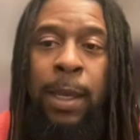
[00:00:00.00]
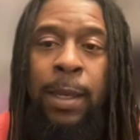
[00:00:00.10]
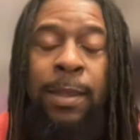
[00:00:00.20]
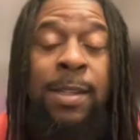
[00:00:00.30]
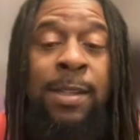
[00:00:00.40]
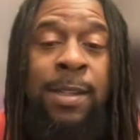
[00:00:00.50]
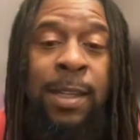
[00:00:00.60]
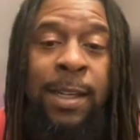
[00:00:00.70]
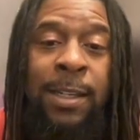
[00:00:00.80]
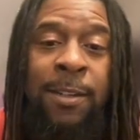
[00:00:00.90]
And this is
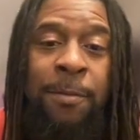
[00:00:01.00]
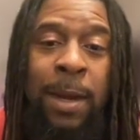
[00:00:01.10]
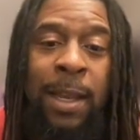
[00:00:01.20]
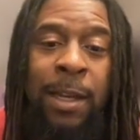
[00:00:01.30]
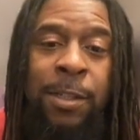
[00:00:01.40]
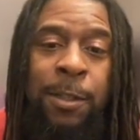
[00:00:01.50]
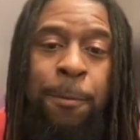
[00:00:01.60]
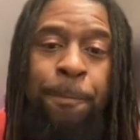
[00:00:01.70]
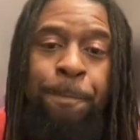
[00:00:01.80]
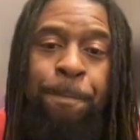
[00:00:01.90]
the end of my lecture.
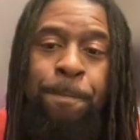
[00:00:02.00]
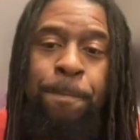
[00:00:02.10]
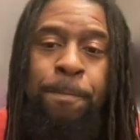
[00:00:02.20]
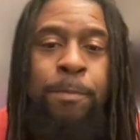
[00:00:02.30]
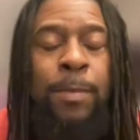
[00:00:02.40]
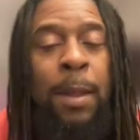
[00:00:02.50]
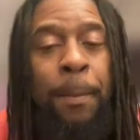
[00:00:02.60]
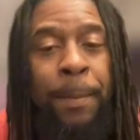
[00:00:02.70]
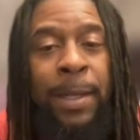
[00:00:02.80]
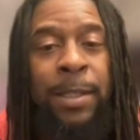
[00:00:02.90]

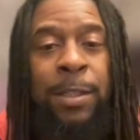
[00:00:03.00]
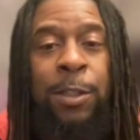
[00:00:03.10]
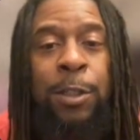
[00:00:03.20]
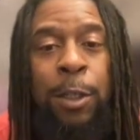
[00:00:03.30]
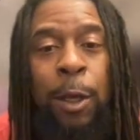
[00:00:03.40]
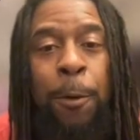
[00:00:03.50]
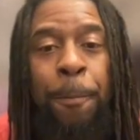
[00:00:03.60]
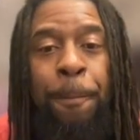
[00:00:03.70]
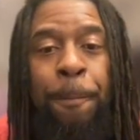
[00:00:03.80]
Peace and shalom.